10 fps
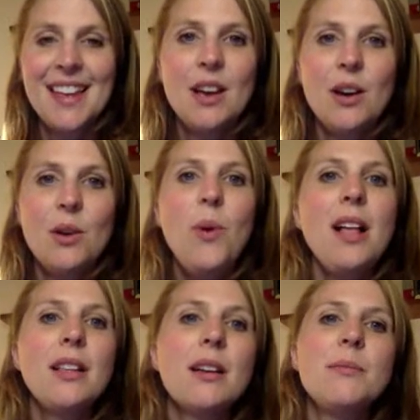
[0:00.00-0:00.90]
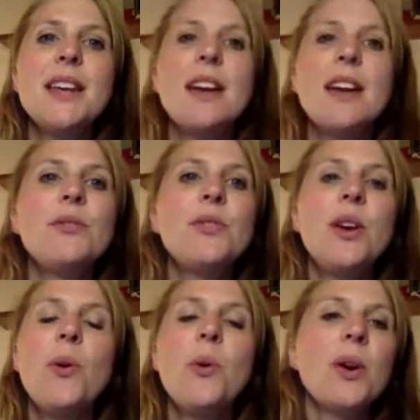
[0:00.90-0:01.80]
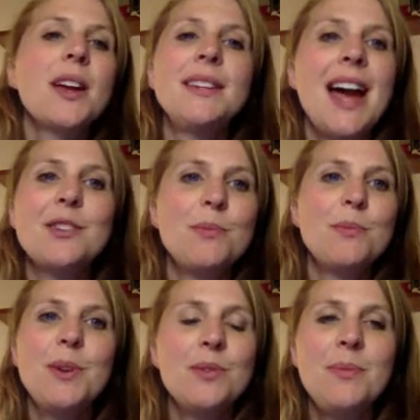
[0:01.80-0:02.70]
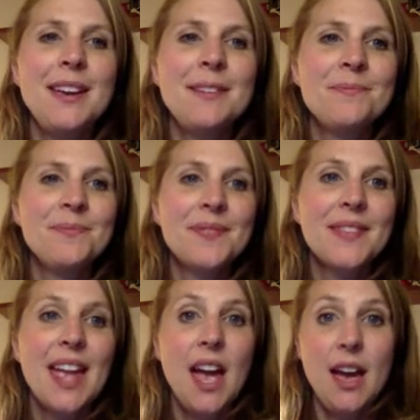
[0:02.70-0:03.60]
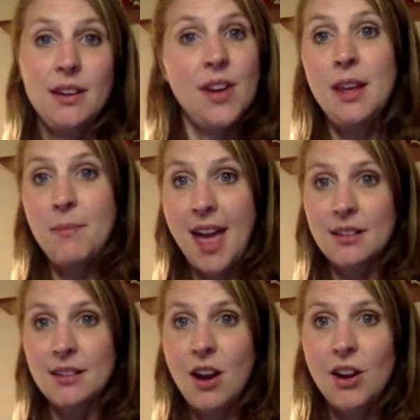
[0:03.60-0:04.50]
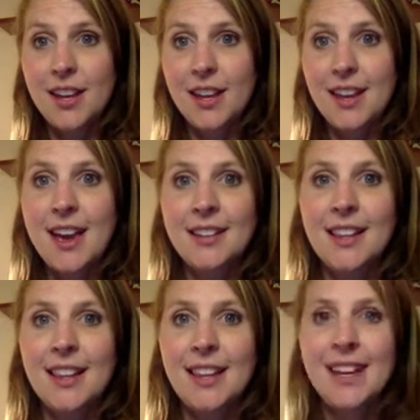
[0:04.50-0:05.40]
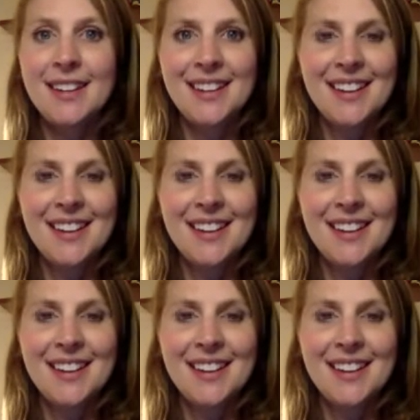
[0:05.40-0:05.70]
Welcome is every organ and attribute of me, and of any man hearty and clean.